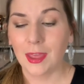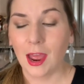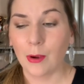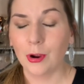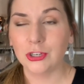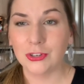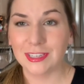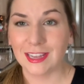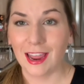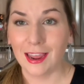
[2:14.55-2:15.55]
I want you to
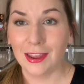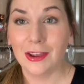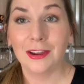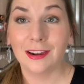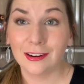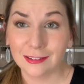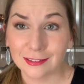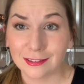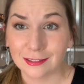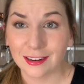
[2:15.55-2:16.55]
say
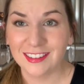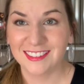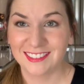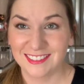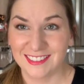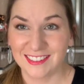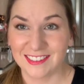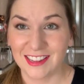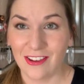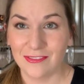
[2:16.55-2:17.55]
er to
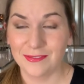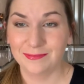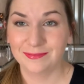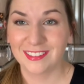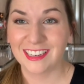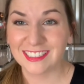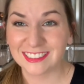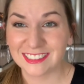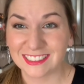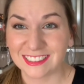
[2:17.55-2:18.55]
yourself.
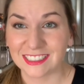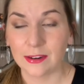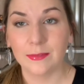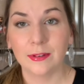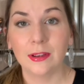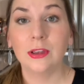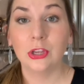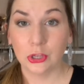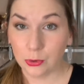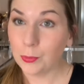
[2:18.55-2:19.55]
Er.
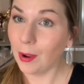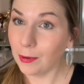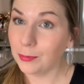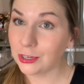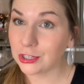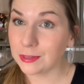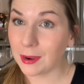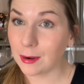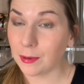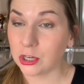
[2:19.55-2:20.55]
You probably just
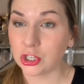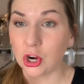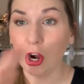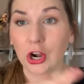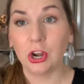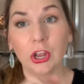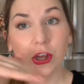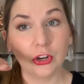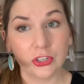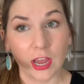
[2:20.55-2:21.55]
made a bunched R
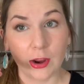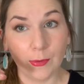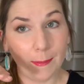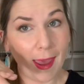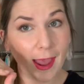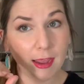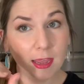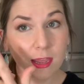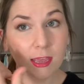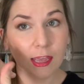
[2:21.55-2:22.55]
your tongue went back
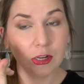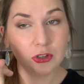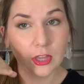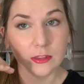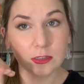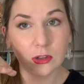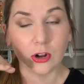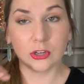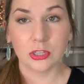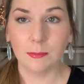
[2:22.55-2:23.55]
and you saw this little
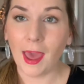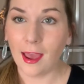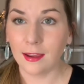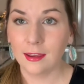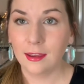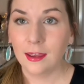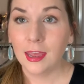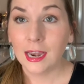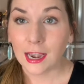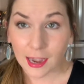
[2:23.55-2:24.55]
arch at the back.
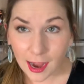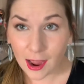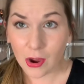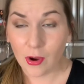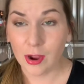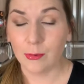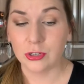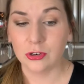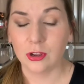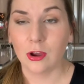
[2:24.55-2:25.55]
Now I
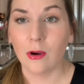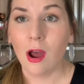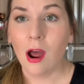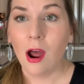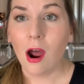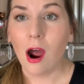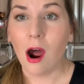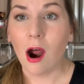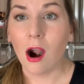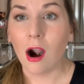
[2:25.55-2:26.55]
want you to go
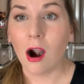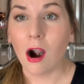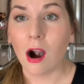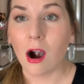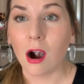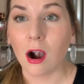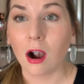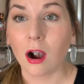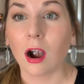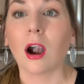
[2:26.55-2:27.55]

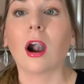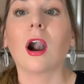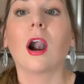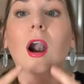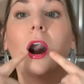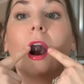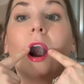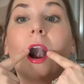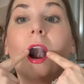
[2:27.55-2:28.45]
R.